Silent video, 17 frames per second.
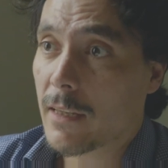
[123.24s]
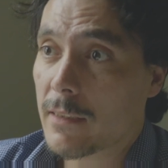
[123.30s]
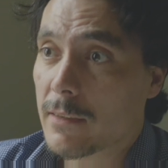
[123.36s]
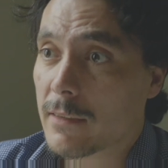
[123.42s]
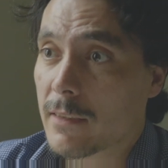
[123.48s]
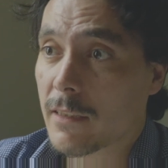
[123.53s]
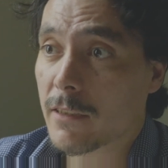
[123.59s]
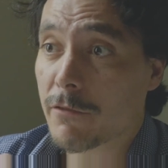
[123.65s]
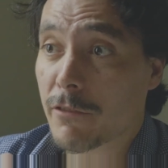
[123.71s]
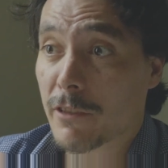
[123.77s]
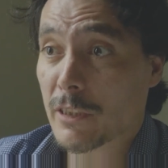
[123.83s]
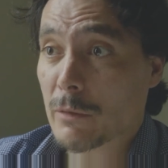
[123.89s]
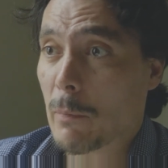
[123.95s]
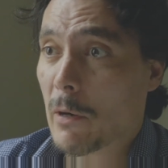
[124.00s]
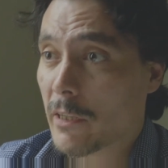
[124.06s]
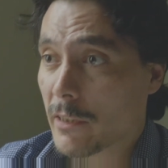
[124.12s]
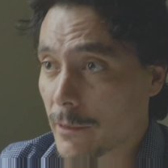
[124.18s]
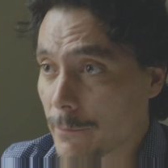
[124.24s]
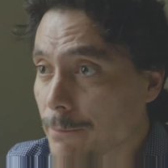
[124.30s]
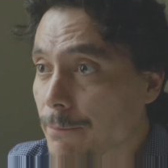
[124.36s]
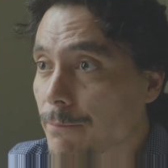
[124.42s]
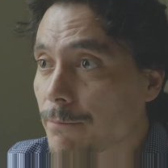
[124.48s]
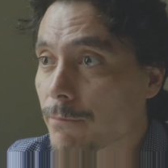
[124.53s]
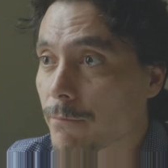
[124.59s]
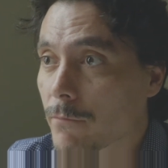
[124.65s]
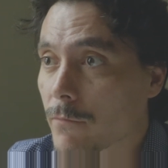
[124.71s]
is the first part,
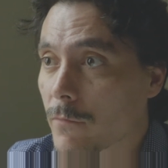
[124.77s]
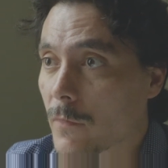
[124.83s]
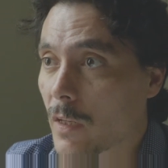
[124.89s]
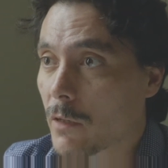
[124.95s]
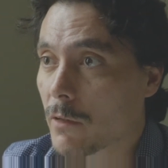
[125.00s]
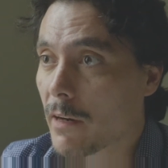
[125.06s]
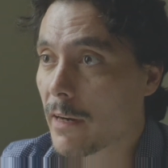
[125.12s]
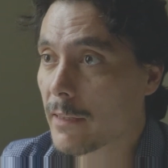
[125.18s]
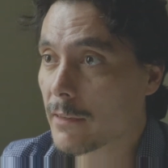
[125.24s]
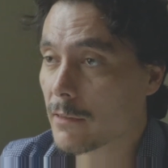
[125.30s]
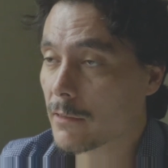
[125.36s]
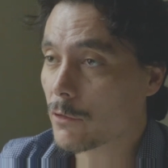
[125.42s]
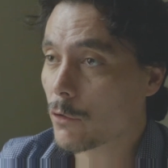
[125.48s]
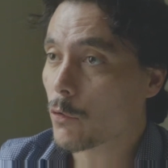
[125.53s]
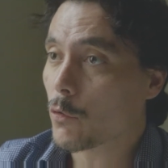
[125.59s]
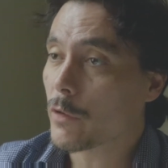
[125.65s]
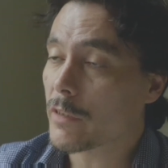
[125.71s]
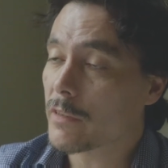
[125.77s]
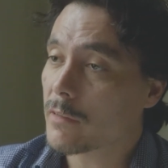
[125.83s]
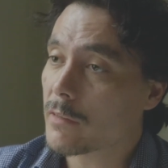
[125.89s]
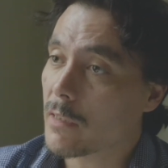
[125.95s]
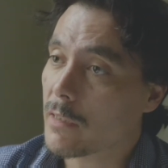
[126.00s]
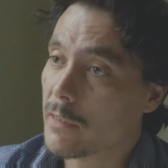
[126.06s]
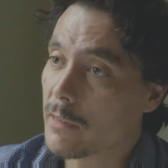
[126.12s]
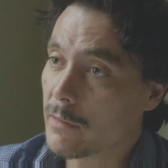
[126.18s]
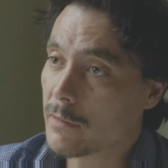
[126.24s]
right? So
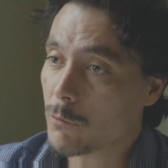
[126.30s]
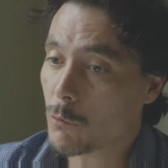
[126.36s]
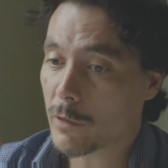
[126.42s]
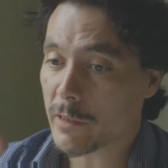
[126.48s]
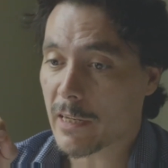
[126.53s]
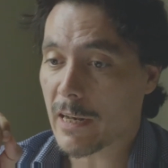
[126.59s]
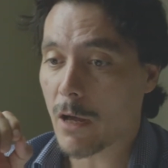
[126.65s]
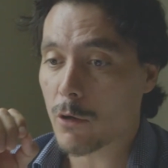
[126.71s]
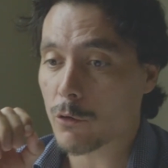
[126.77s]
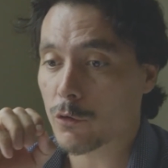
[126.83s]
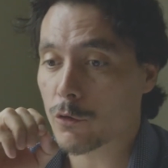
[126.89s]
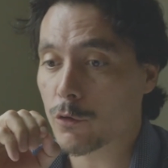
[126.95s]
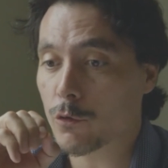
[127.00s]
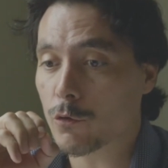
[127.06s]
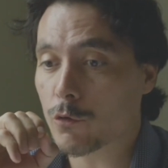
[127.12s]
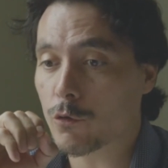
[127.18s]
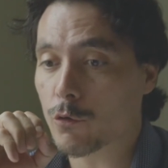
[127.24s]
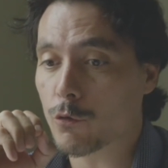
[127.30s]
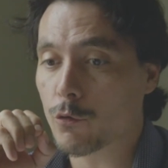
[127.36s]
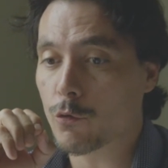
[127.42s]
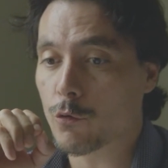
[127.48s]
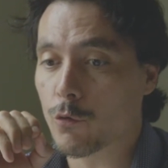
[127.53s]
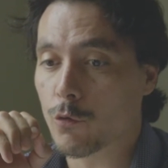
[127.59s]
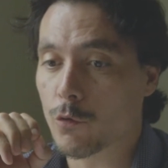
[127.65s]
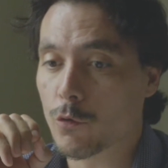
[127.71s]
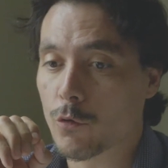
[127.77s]
is what allows you
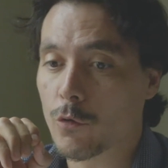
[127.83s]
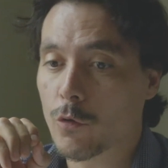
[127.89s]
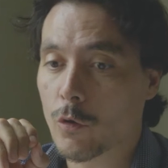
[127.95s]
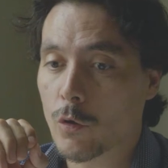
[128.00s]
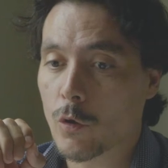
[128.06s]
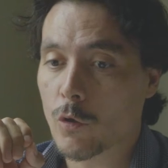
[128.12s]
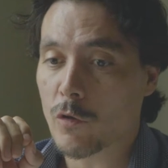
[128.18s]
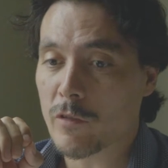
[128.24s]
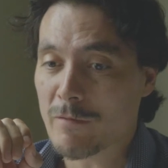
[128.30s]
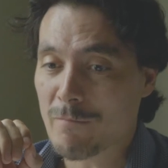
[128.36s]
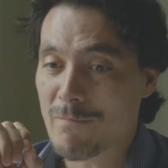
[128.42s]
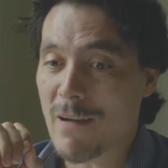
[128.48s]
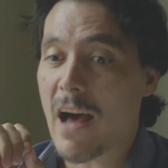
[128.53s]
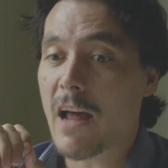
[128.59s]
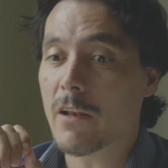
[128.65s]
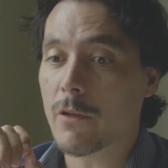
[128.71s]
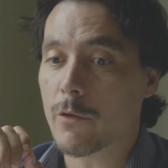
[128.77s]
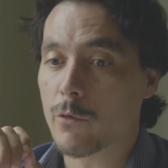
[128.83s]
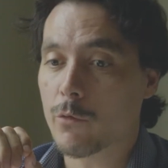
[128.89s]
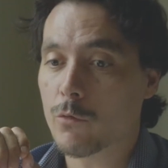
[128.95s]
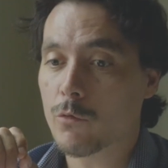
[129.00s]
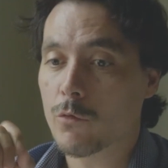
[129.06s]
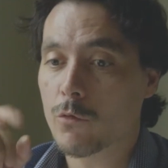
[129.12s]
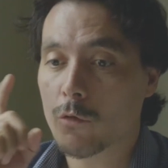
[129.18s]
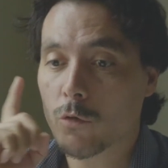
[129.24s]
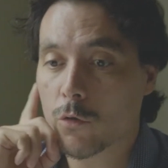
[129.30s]
to value
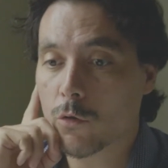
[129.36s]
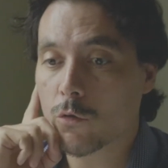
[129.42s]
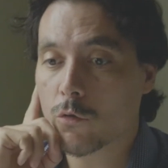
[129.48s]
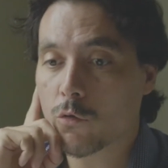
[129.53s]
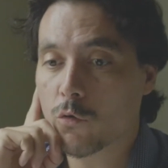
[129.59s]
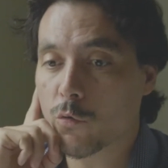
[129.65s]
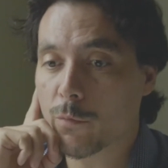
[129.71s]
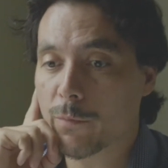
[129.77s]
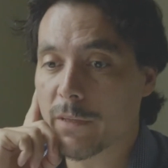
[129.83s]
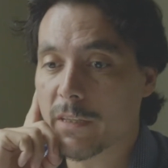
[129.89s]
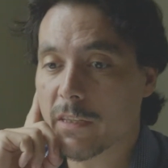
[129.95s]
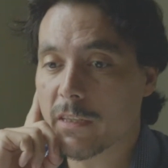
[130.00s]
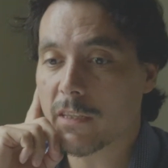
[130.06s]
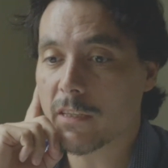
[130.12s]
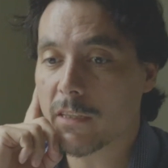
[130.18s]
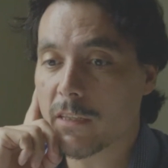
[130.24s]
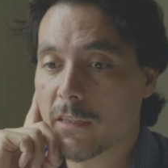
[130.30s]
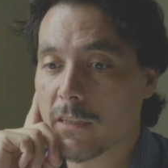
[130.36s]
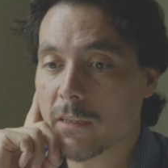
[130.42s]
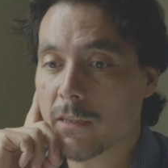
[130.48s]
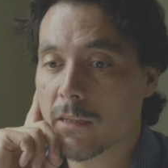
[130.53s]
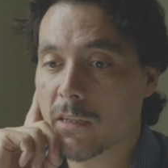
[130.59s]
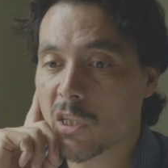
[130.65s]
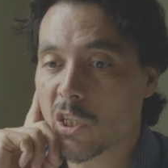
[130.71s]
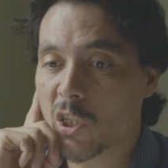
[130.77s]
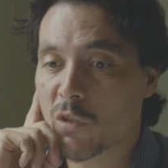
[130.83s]
to be
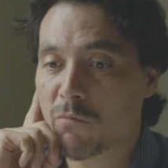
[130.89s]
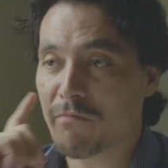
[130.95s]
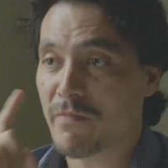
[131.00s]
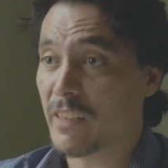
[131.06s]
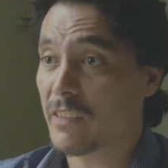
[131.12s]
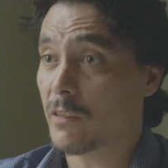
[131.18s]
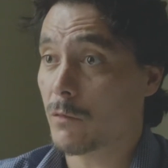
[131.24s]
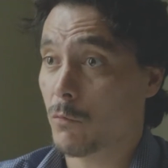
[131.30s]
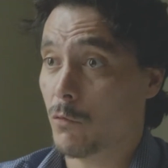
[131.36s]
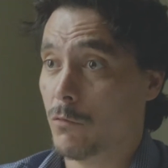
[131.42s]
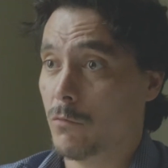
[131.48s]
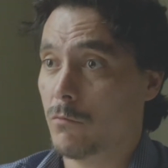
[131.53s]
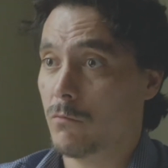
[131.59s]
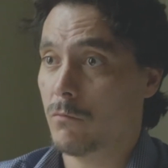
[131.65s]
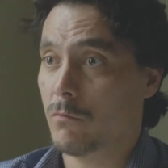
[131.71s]
visible,